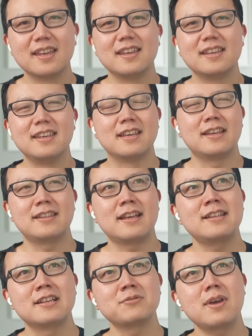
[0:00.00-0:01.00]
Yeah,
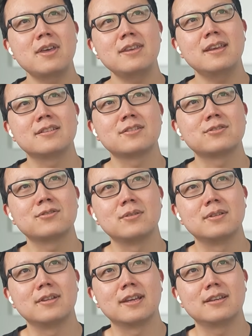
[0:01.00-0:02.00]
that's why I think it's also
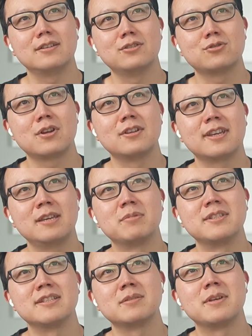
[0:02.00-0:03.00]
like you try to keep the
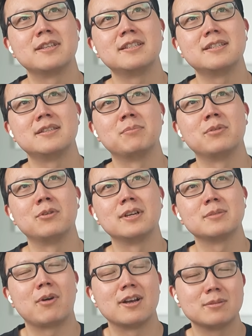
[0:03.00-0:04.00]
system as simple as
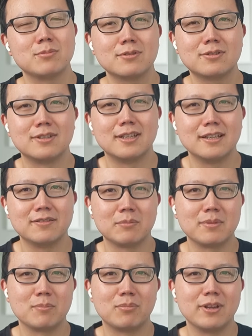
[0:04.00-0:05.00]
possible, so that if
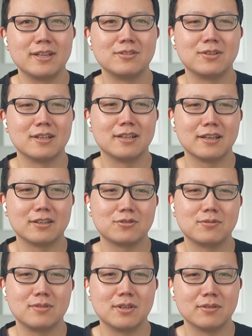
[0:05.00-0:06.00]
something breaks, you can like
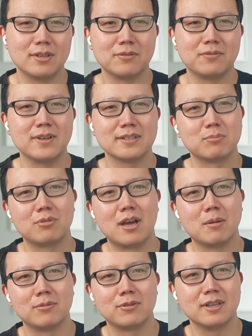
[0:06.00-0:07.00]
either fix the
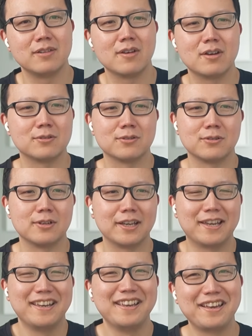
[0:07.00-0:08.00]
prompt or eval or
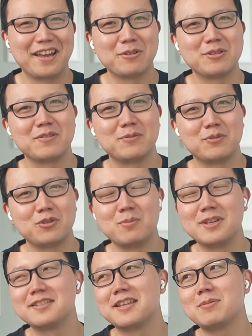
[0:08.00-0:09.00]
like otherwise you have too
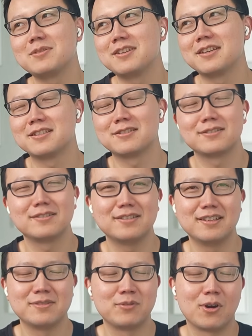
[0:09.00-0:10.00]
many steps because
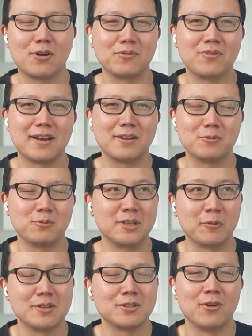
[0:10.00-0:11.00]
it's very hard to find out
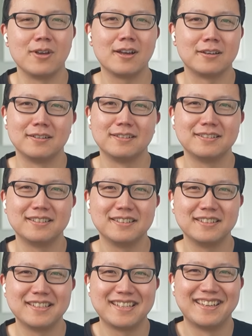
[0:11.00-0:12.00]
what's going on.
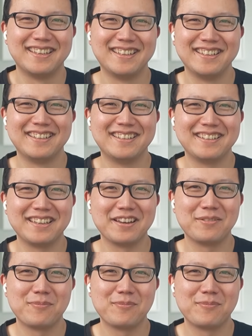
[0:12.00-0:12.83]
Yeah,